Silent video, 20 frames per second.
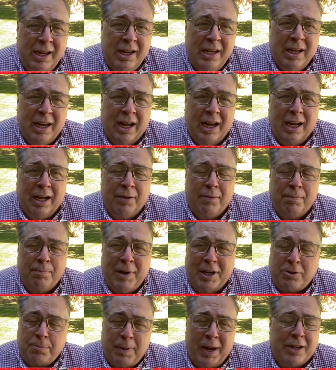Uh,
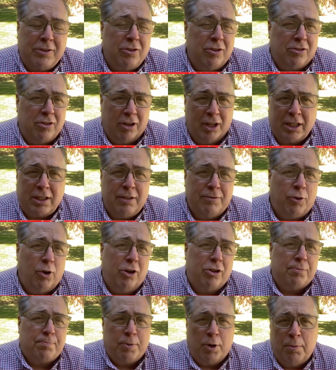my sponsors, Electro
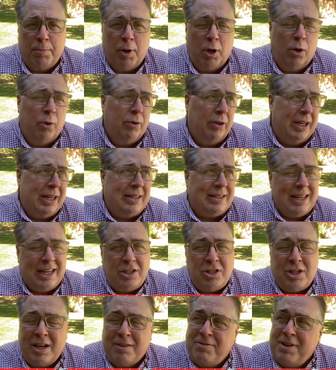Voice, Promo Only, D
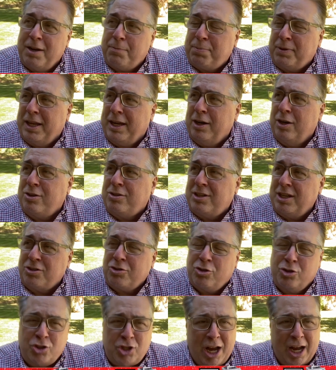J Event Planner, Disc
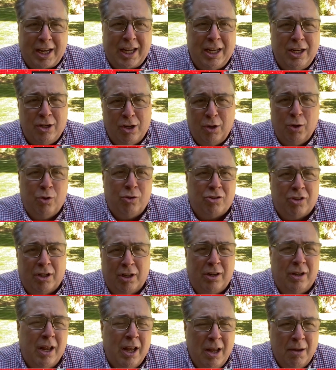Jockey News,
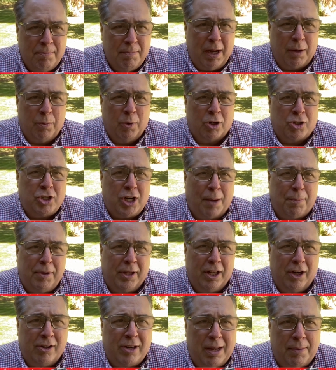and my workshop, The
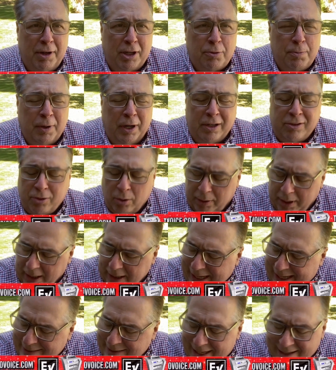Entertainment Experience. Okay,
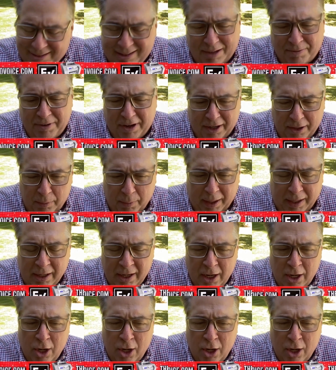got that stuff out of the way.